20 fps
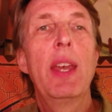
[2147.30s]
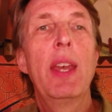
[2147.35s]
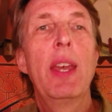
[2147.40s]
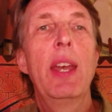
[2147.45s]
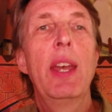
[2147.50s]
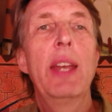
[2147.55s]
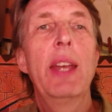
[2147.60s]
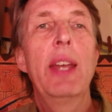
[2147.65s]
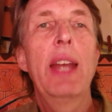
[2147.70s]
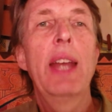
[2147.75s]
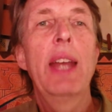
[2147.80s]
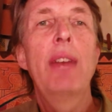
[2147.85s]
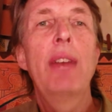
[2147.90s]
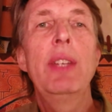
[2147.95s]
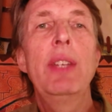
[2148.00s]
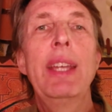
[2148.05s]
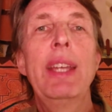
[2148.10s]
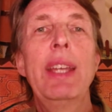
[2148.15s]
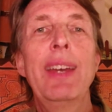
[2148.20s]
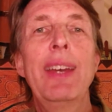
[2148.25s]
And
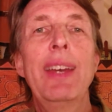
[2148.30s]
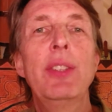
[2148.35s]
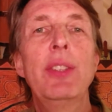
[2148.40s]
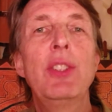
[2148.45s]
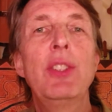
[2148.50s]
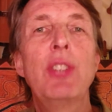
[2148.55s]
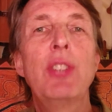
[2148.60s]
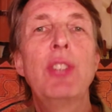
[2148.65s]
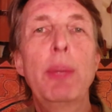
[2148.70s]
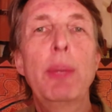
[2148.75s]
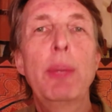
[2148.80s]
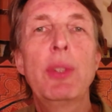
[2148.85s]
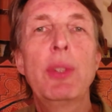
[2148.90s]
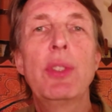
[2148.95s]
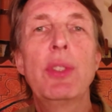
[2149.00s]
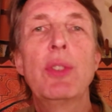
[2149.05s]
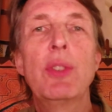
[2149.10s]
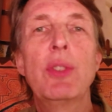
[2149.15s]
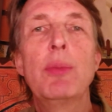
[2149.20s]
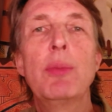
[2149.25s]
having a healthy
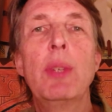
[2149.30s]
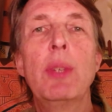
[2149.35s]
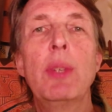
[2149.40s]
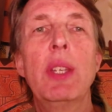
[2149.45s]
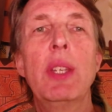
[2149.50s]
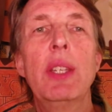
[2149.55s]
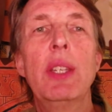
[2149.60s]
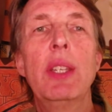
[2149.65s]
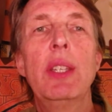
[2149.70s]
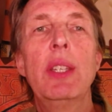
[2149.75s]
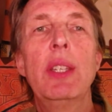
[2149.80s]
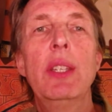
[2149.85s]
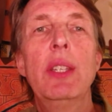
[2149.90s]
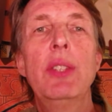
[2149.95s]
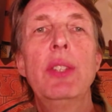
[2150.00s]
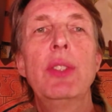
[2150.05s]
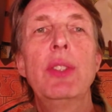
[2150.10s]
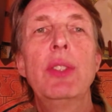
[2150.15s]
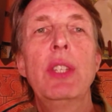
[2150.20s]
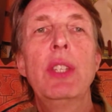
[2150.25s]
skepticism
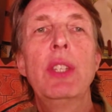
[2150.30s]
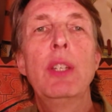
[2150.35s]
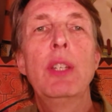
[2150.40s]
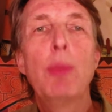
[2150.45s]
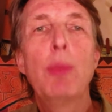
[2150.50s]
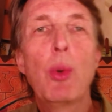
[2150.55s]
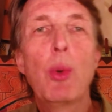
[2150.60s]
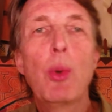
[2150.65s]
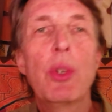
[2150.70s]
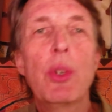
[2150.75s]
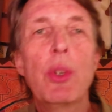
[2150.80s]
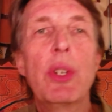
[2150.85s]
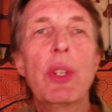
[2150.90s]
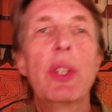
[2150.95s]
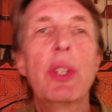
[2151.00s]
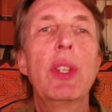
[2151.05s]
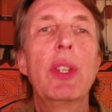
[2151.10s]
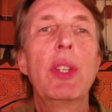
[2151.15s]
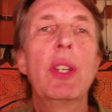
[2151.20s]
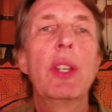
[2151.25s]
is an important
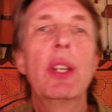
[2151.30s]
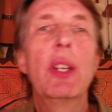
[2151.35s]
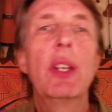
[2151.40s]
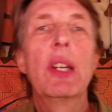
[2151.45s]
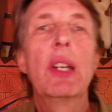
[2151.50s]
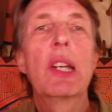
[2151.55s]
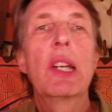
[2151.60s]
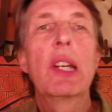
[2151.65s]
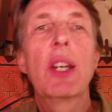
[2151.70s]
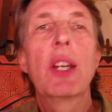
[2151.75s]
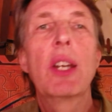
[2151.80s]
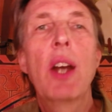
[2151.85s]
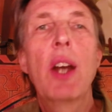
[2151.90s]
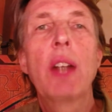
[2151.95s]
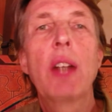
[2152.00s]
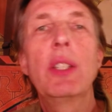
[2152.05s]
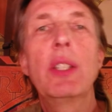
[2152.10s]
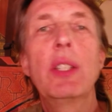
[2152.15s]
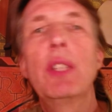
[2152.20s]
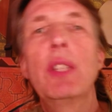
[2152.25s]

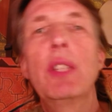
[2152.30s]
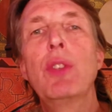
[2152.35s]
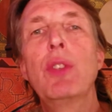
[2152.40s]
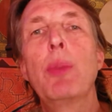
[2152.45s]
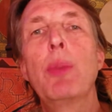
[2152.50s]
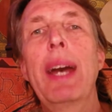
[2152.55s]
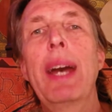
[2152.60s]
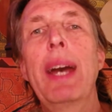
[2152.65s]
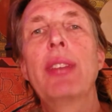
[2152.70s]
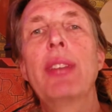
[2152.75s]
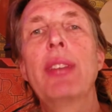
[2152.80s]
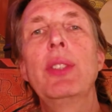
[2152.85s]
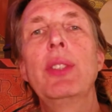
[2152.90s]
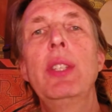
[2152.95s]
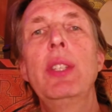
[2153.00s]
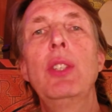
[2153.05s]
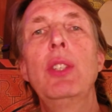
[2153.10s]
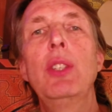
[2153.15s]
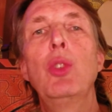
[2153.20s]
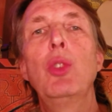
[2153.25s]
cognitive
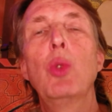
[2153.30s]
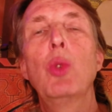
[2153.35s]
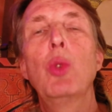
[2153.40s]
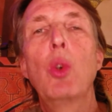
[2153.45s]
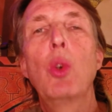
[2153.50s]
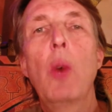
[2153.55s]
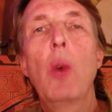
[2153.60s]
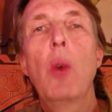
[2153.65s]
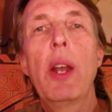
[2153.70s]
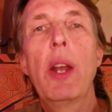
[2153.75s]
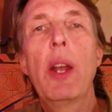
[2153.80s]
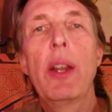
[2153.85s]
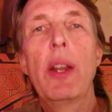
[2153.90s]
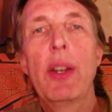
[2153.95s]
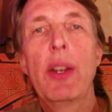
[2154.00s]
capacity to acquire.